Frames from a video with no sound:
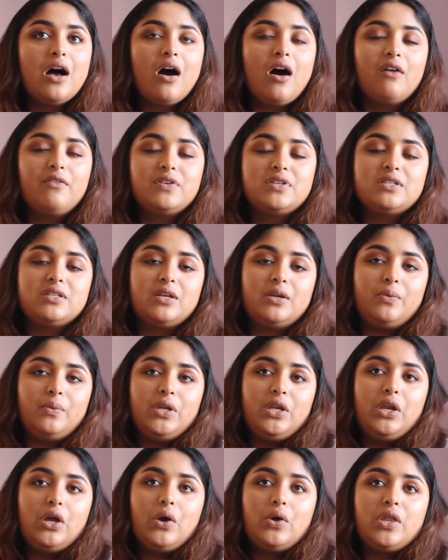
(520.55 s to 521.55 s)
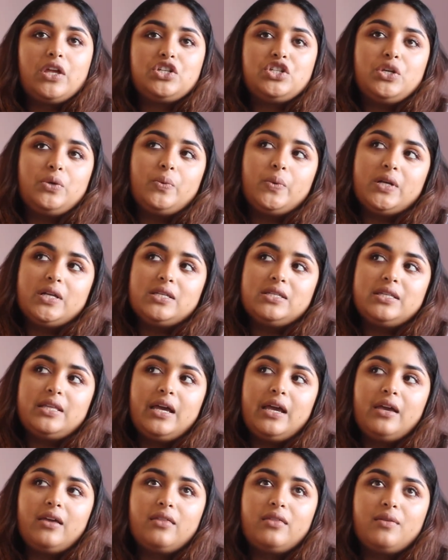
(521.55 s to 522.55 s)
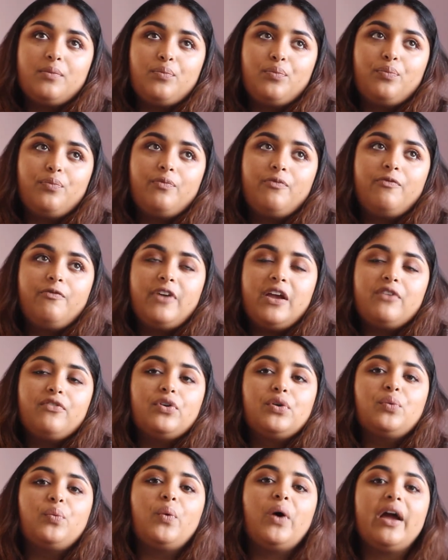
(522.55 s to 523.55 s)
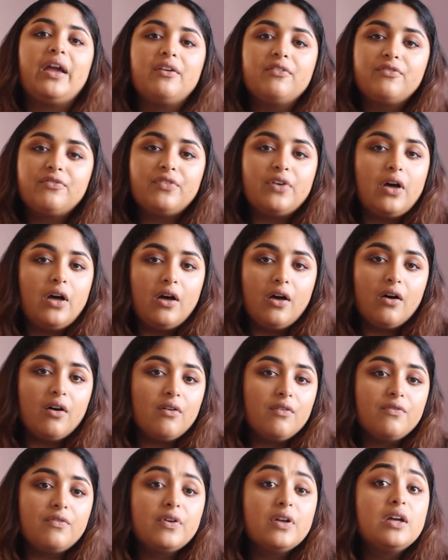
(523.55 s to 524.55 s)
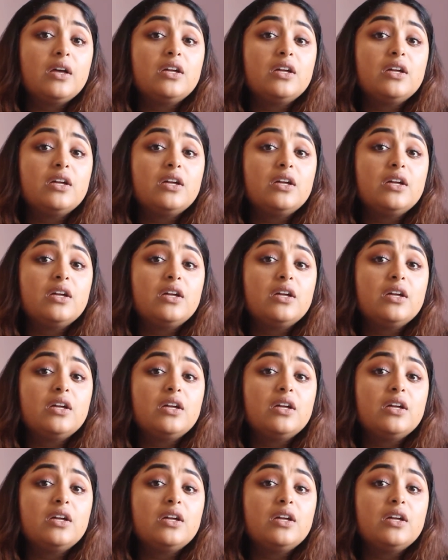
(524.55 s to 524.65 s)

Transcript: obviously we know that she was like the favored wife of